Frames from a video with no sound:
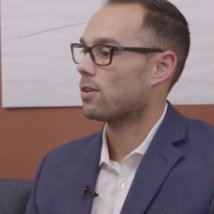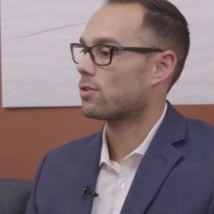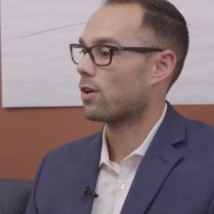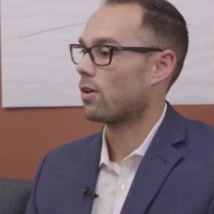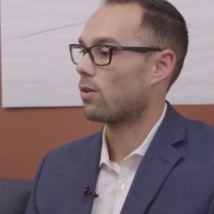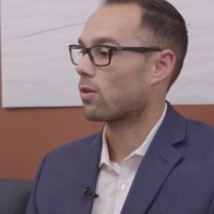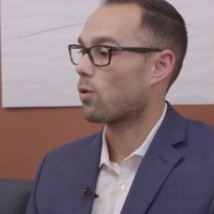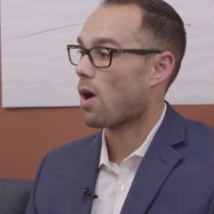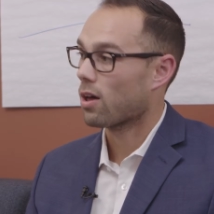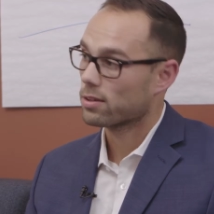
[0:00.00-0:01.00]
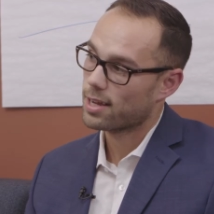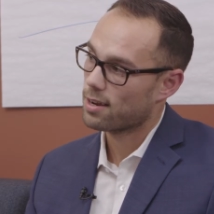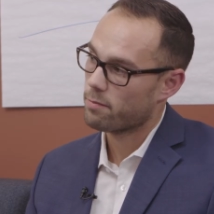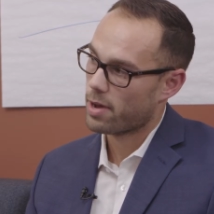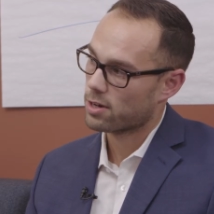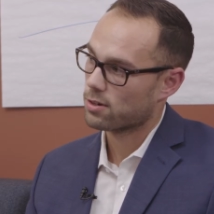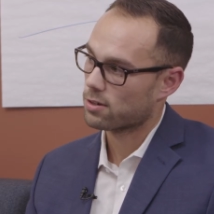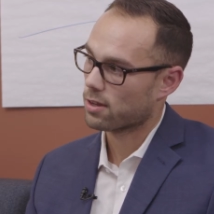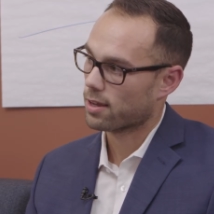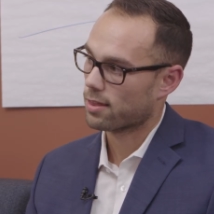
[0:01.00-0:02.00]
So qualitative
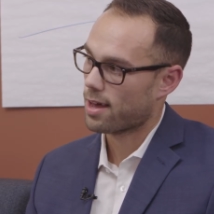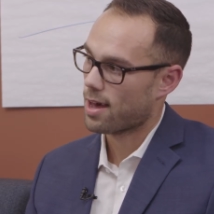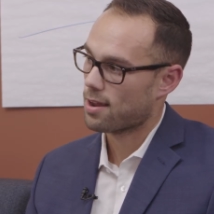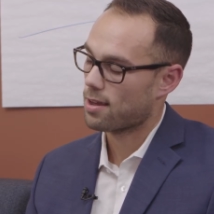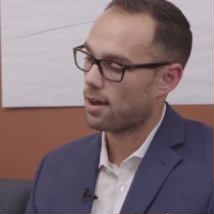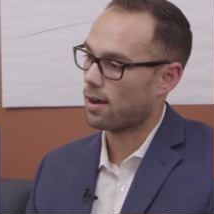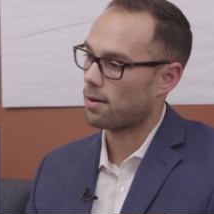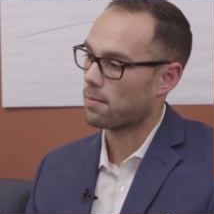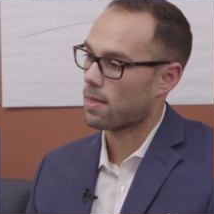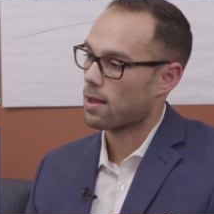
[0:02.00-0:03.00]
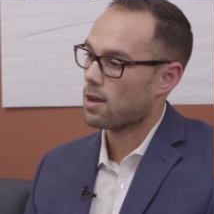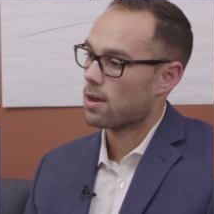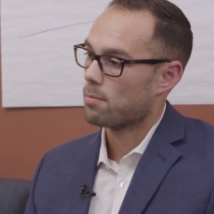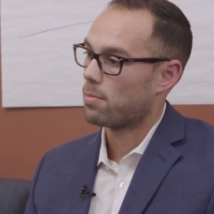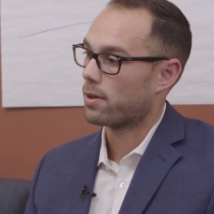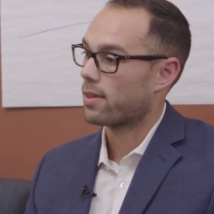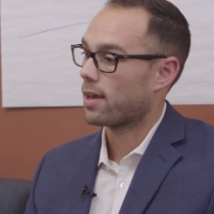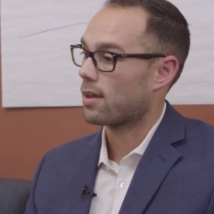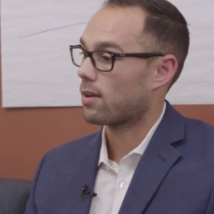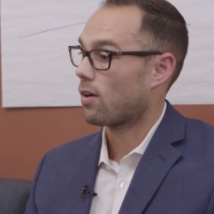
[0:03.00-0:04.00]
measures like that, but
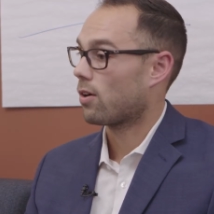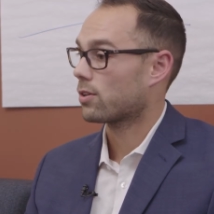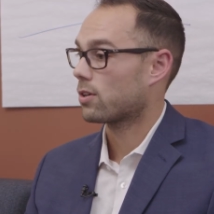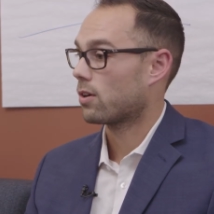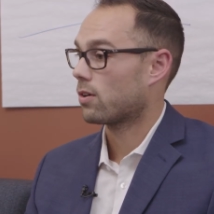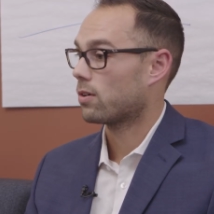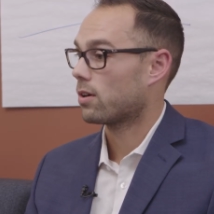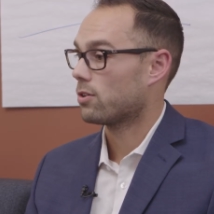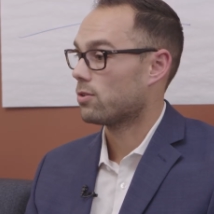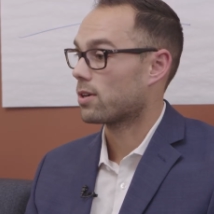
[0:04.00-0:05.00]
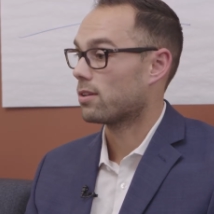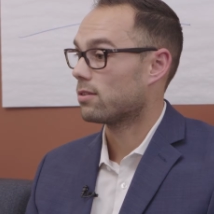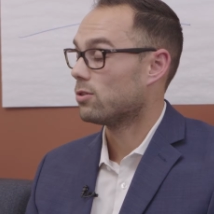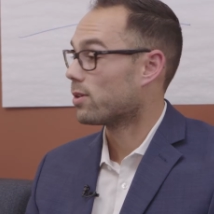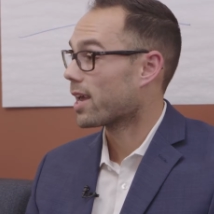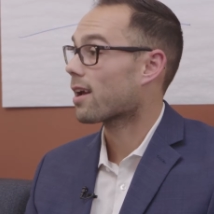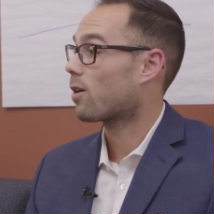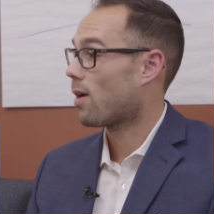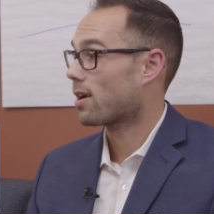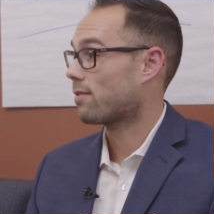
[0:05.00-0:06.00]
then also you can
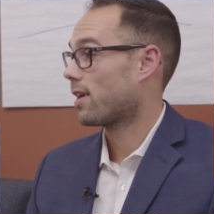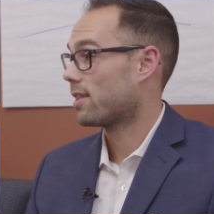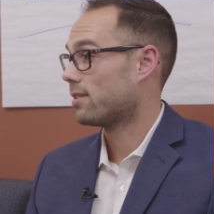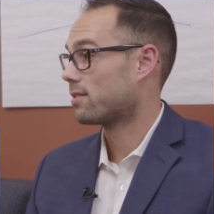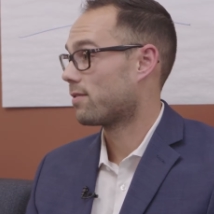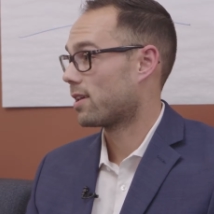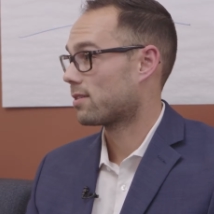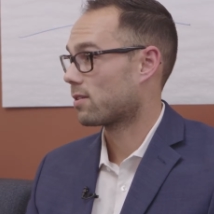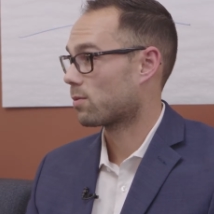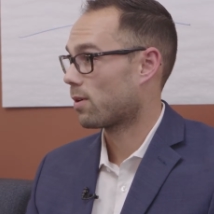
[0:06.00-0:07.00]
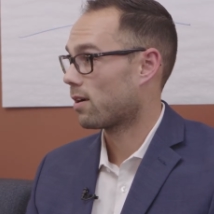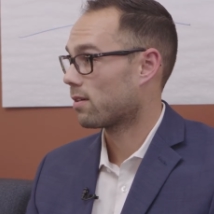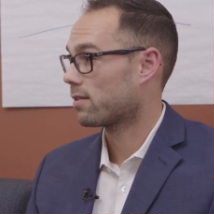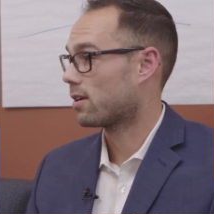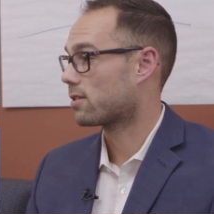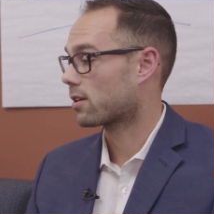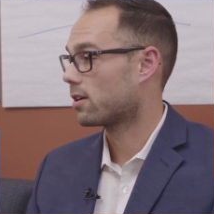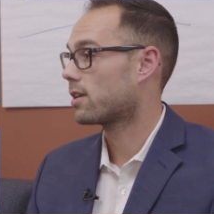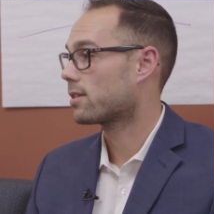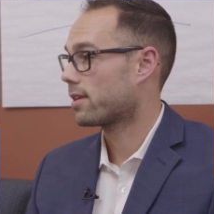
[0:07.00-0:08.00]
quantify these events as well. There's a
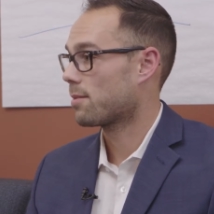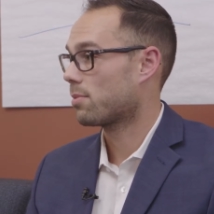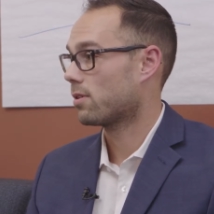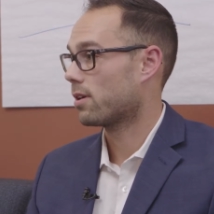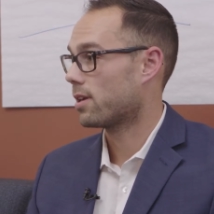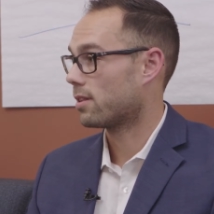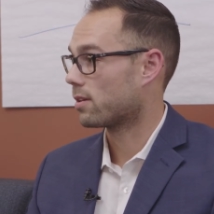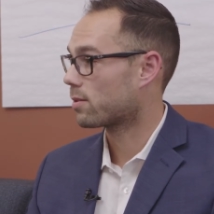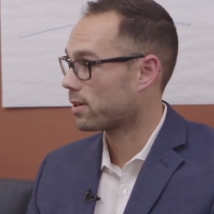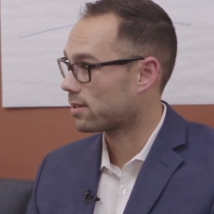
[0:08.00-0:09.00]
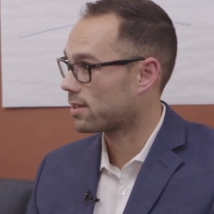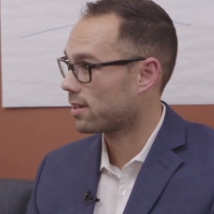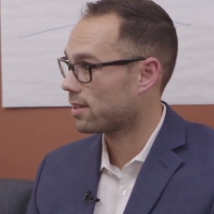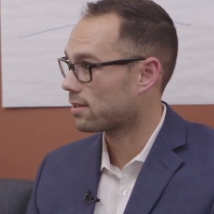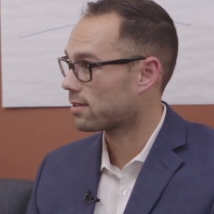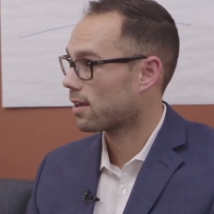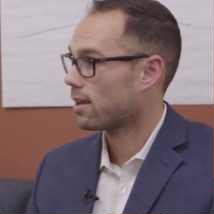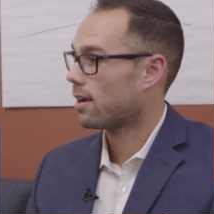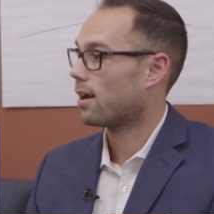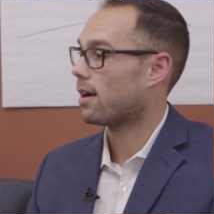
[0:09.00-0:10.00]
good example in the Twin Cities
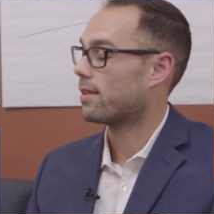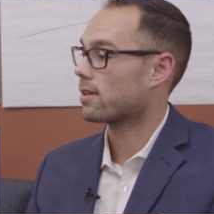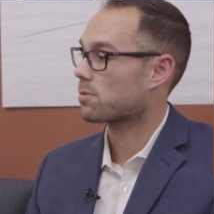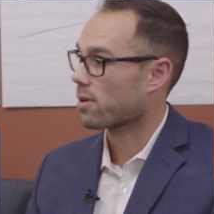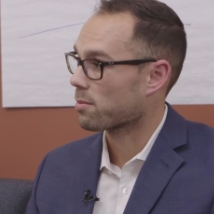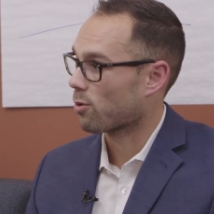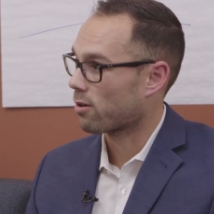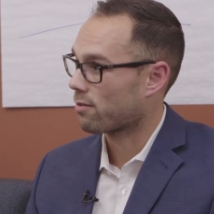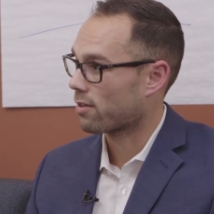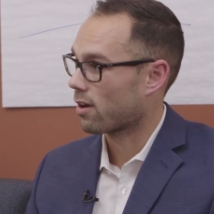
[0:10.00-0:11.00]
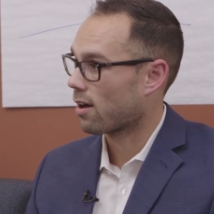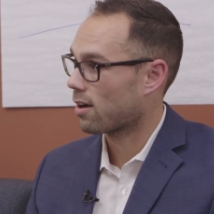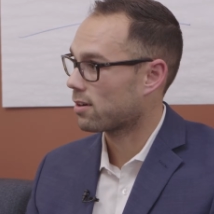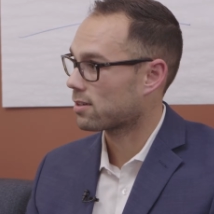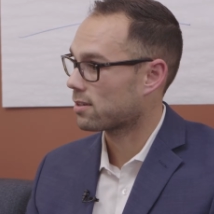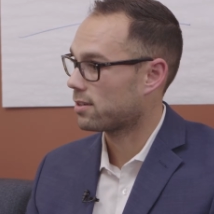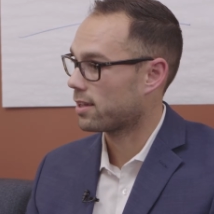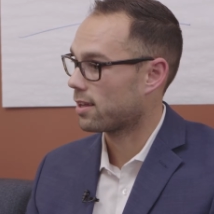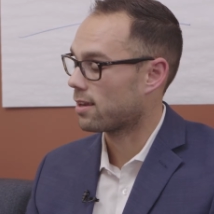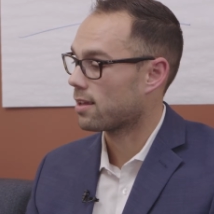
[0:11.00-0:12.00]
that Springboard for the Arts
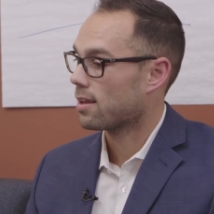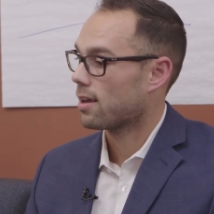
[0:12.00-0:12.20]
did